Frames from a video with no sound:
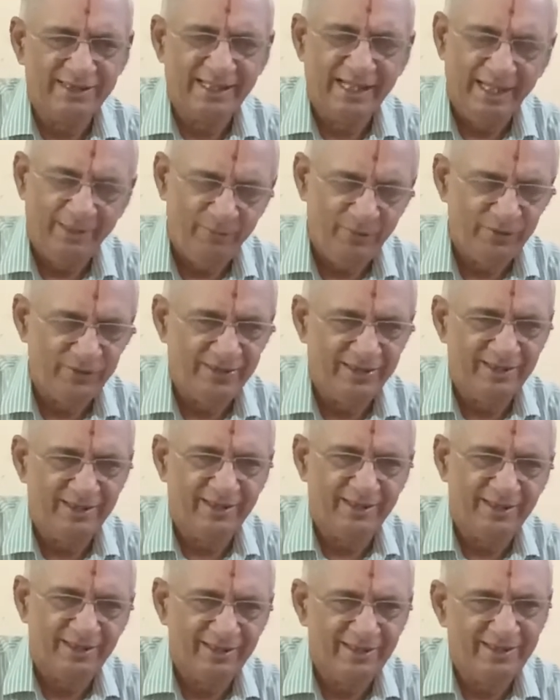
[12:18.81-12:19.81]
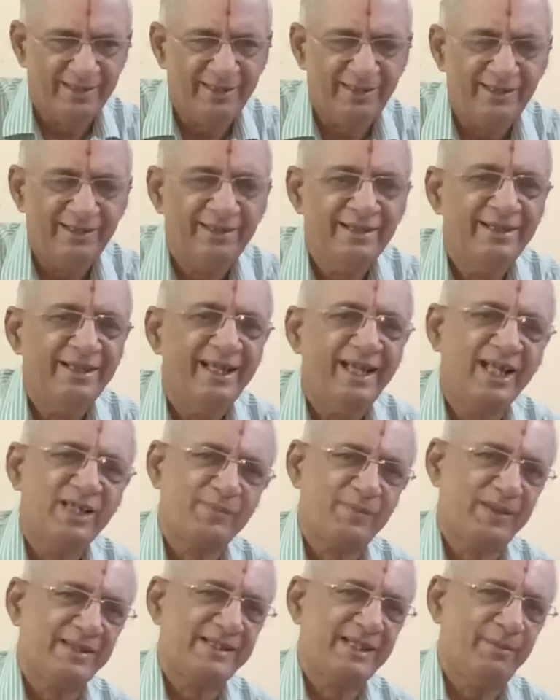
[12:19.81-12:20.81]
I am using that and then
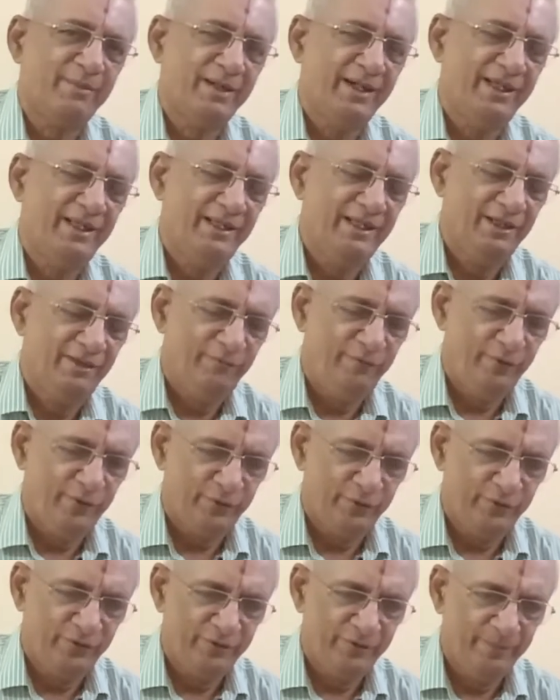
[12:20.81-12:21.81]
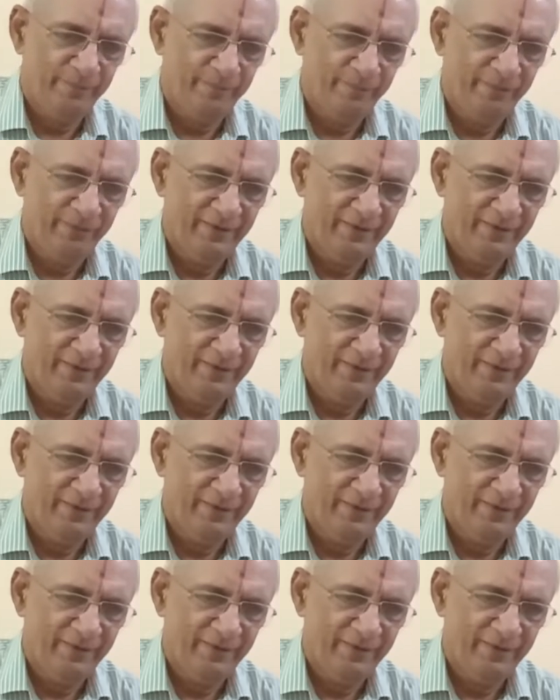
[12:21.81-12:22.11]
expressing my views.